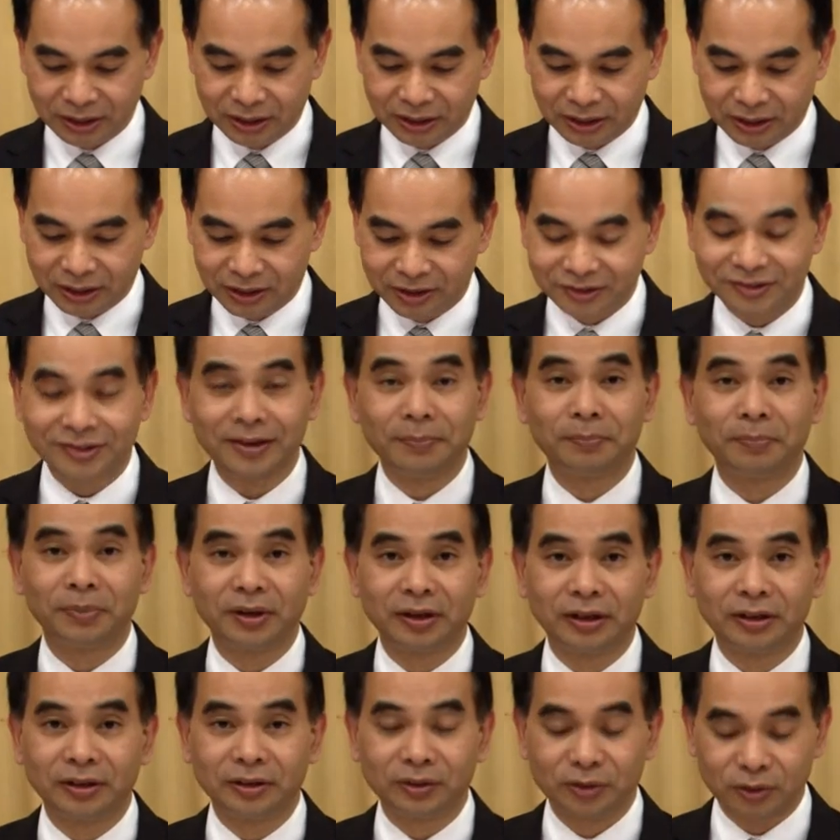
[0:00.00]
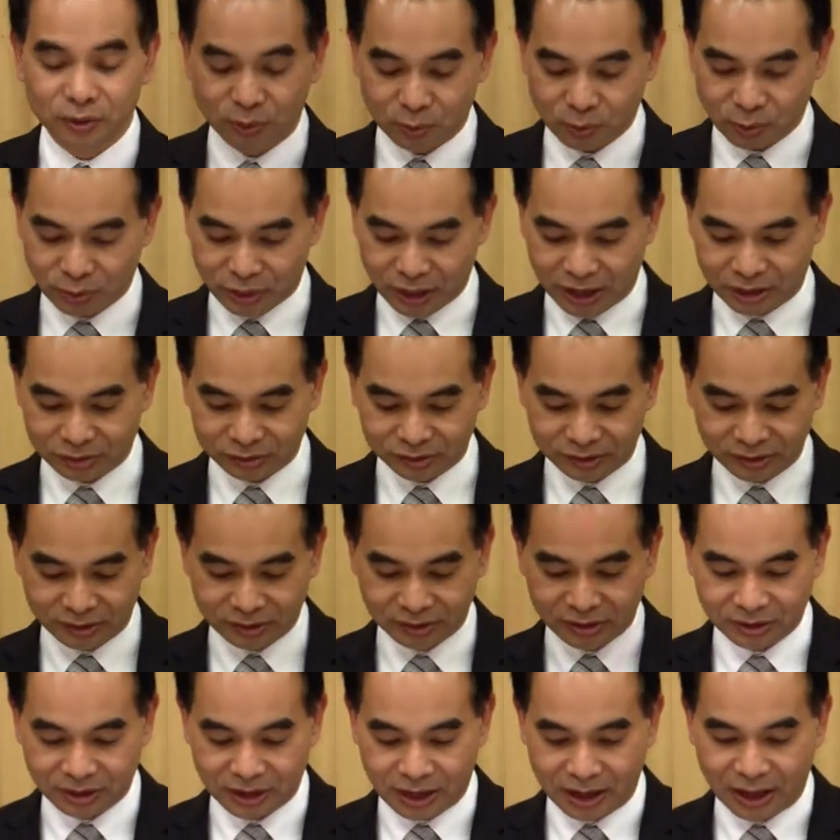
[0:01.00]
in December
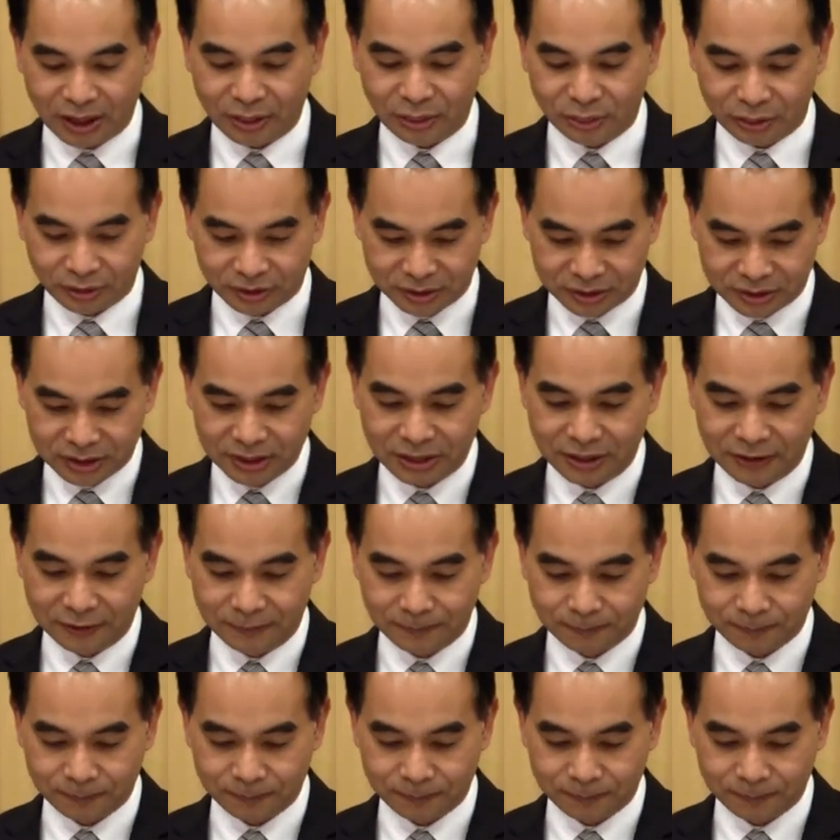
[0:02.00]
2013.